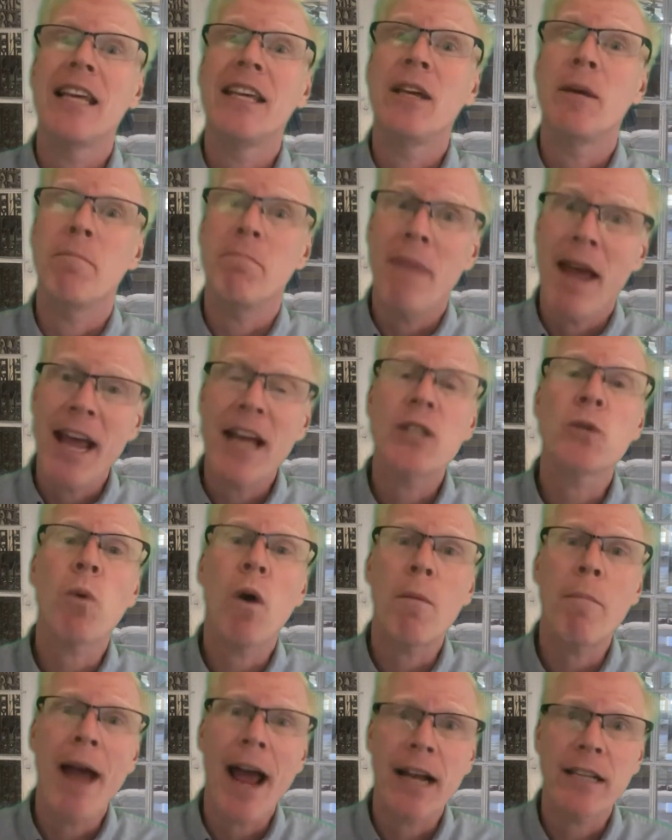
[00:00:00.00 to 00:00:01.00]
you may as
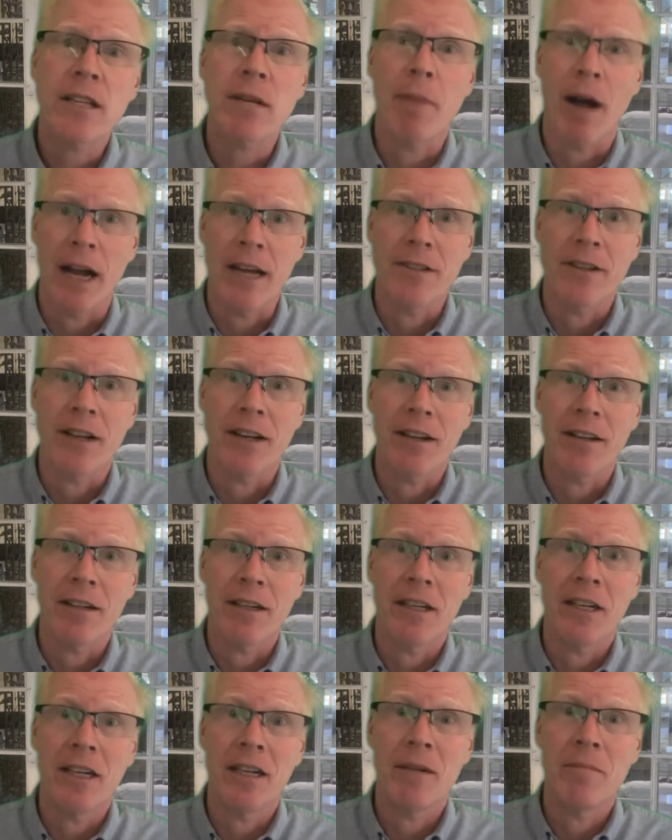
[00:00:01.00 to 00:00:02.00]
well maximize it.
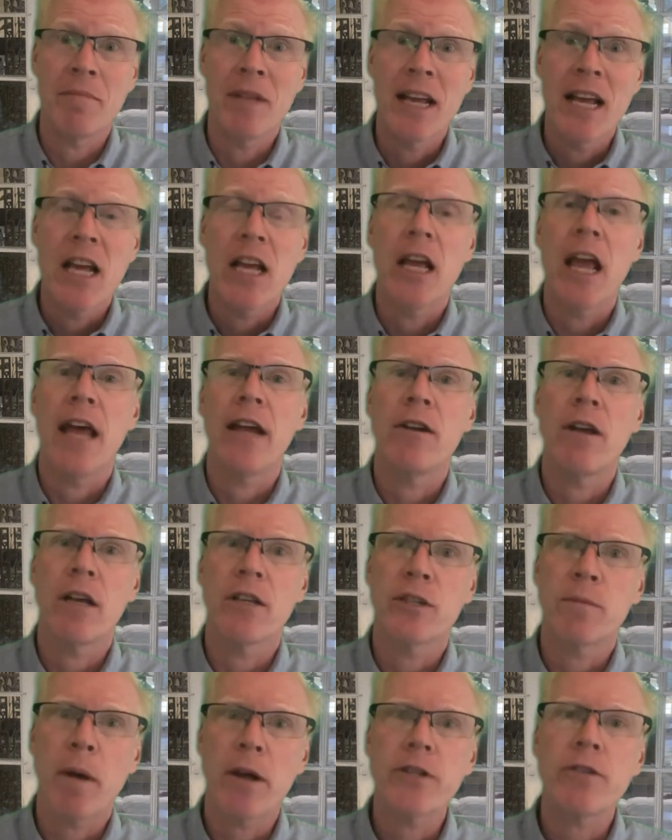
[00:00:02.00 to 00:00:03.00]
Um, and
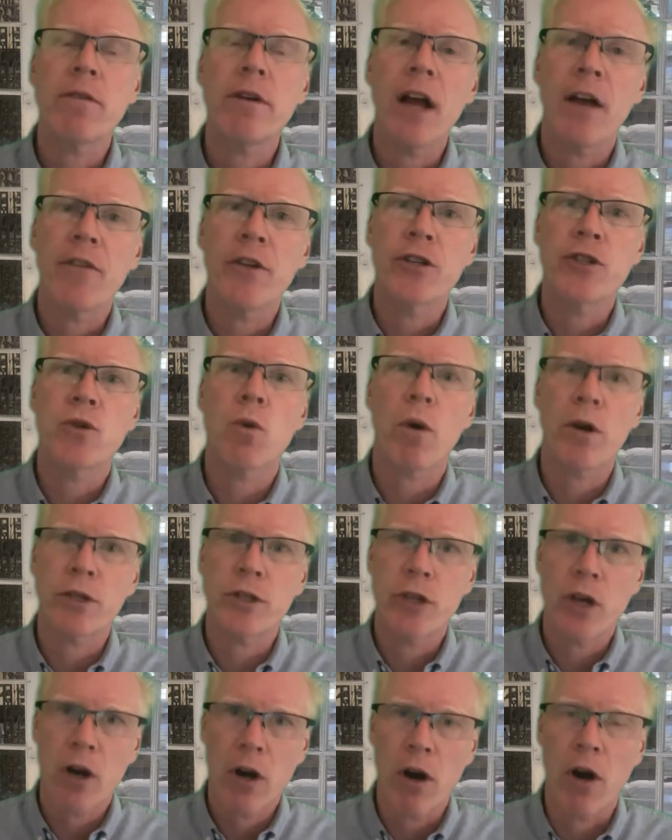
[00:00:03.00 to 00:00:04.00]
especially on the short
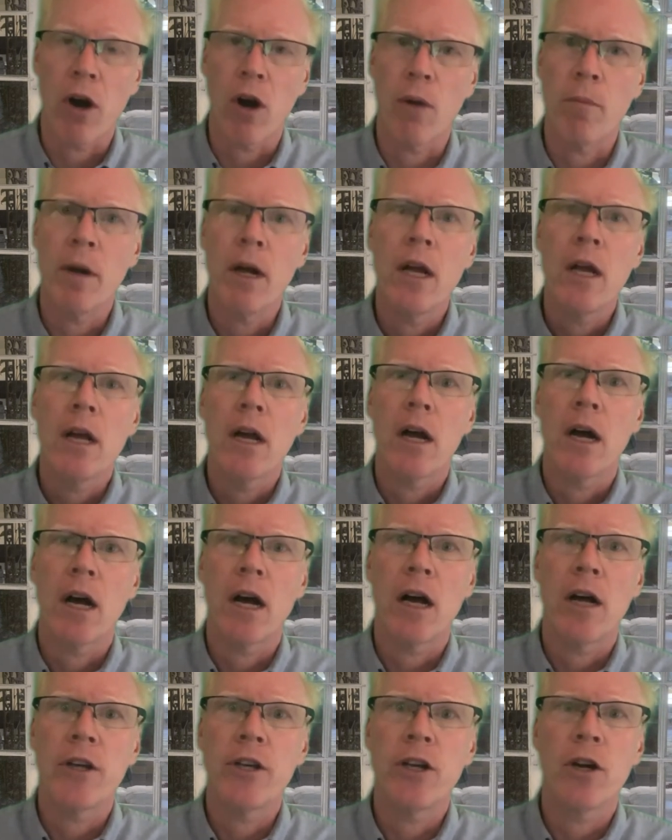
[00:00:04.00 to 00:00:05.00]
term,
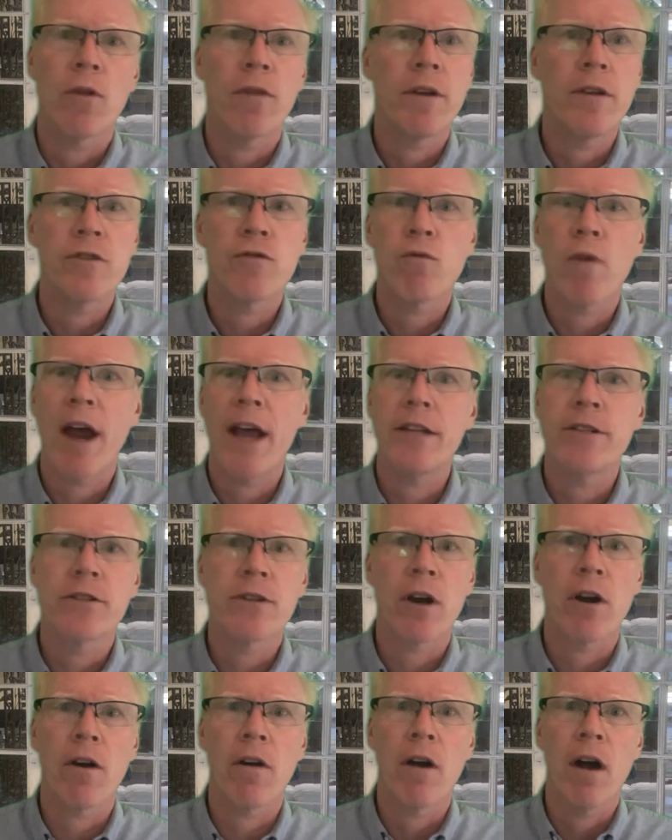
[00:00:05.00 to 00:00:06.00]
uh, you know, these rates
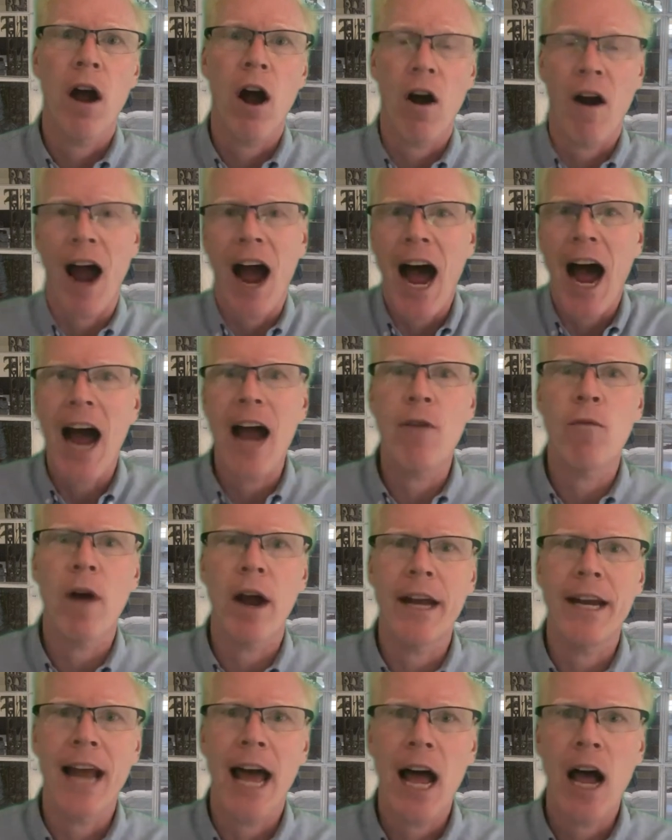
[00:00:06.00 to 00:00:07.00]
are, are high
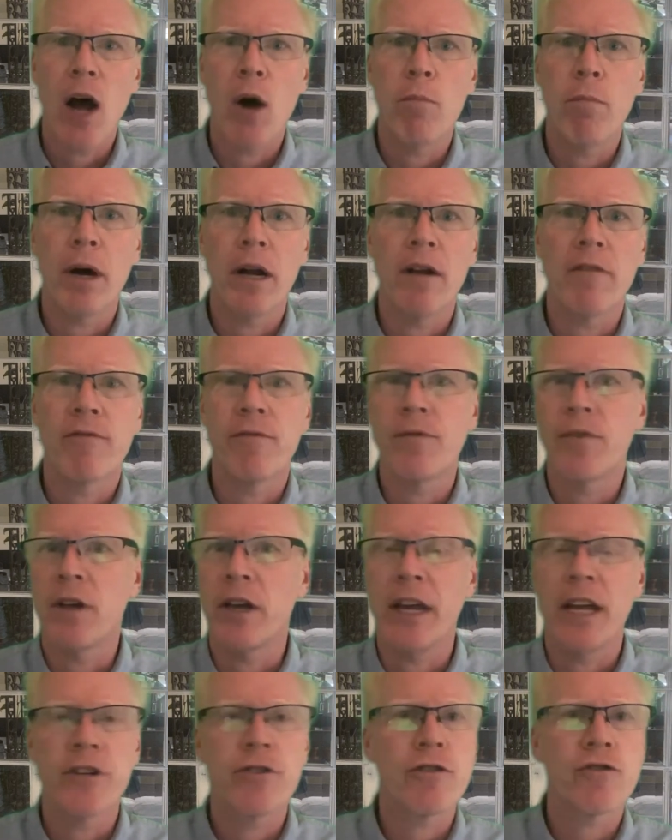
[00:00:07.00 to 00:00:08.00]
right now, but if
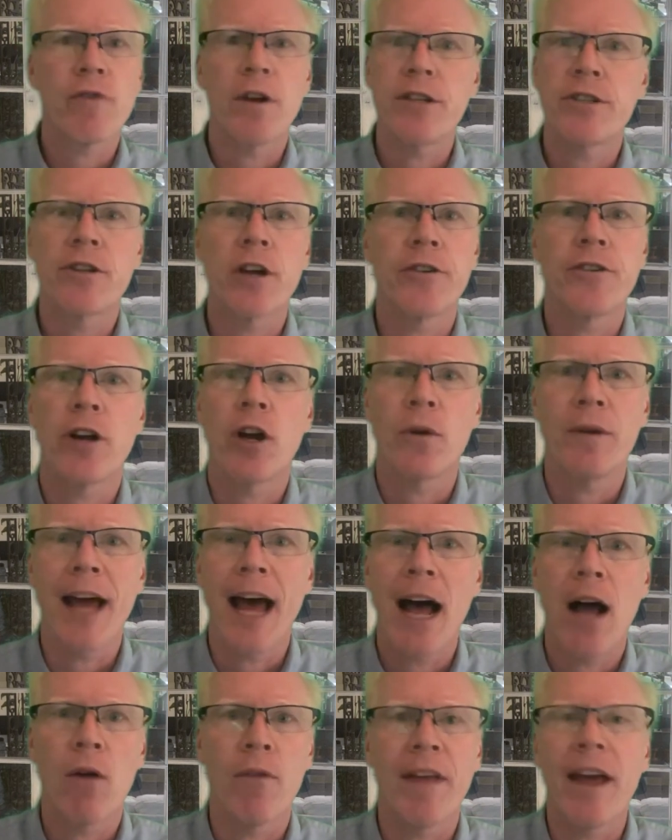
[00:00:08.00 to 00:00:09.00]
the interest rates start to go
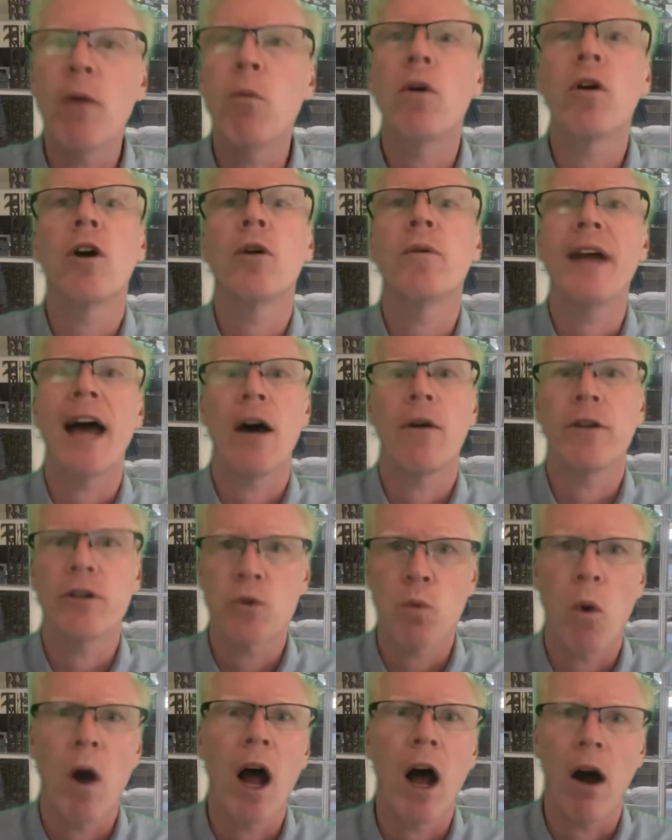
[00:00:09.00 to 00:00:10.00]
down, they will go down as
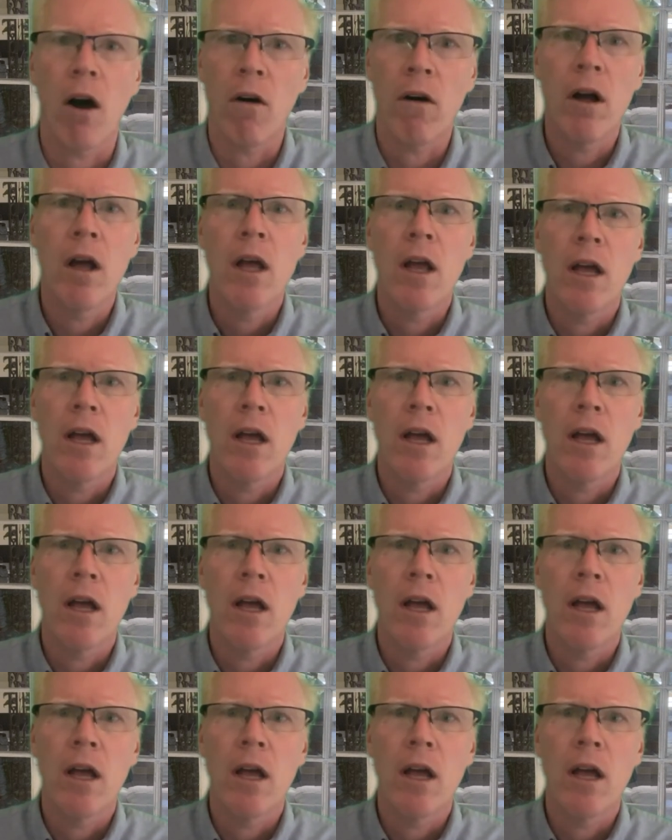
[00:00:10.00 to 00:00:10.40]
well.